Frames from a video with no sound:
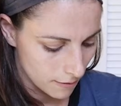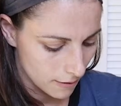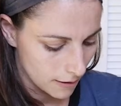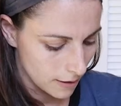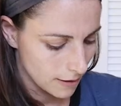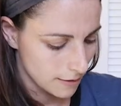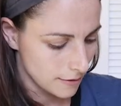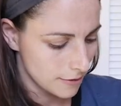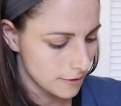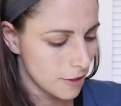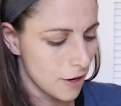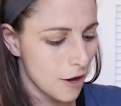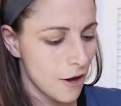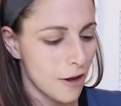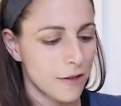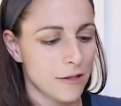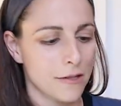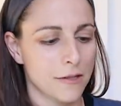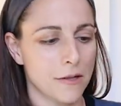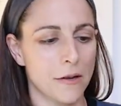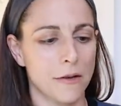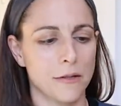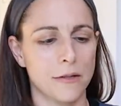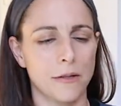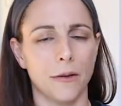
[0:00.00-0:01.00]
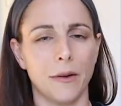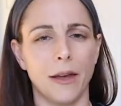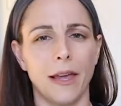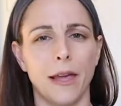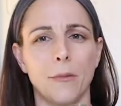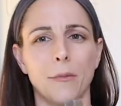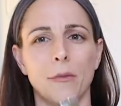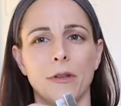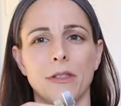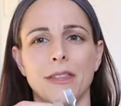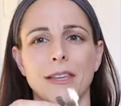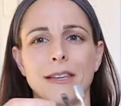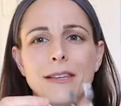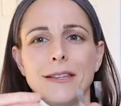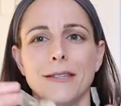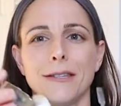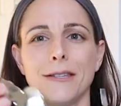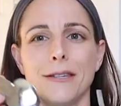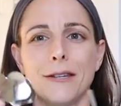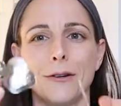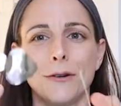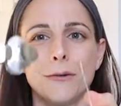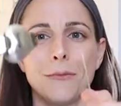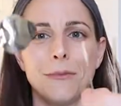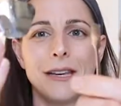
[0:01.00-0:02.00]
These tongs also came with these
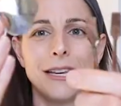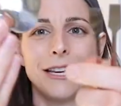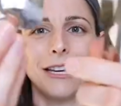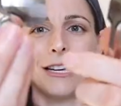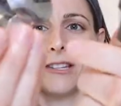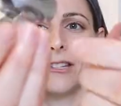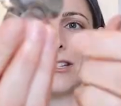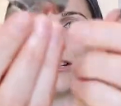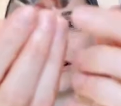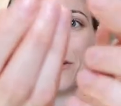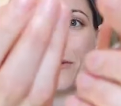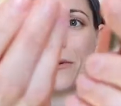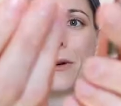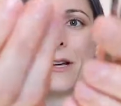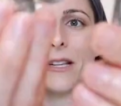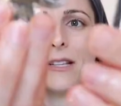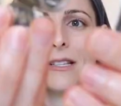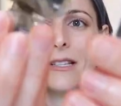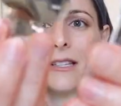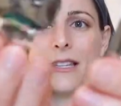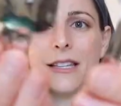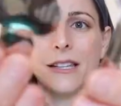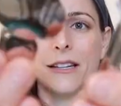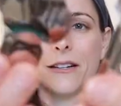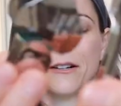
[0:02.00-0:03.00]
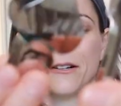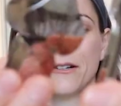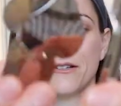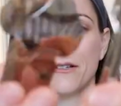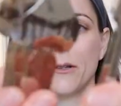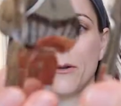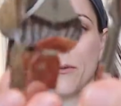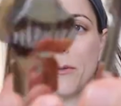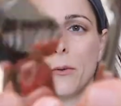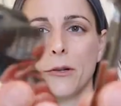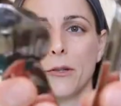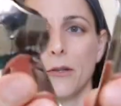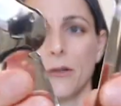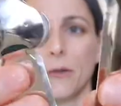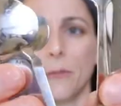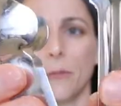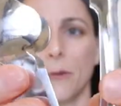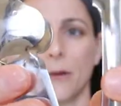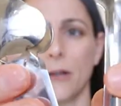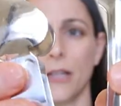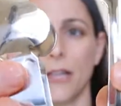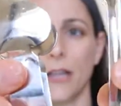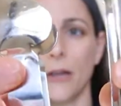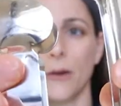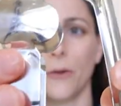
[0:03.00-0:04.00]
two miniature ones that are super,
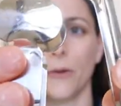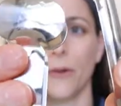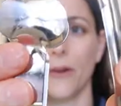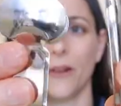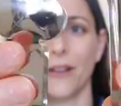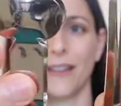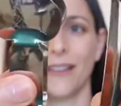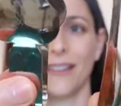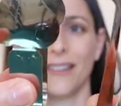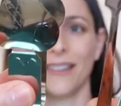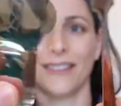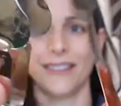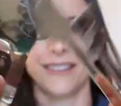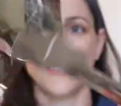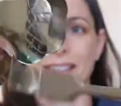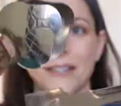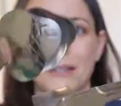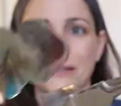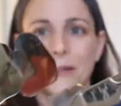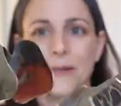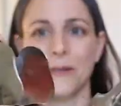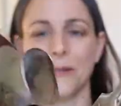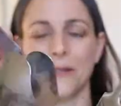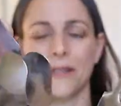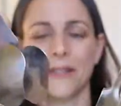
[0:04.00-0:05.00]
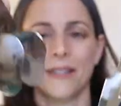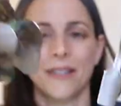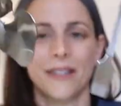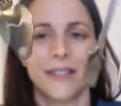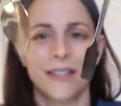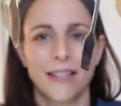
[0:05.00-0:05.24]
super cute too.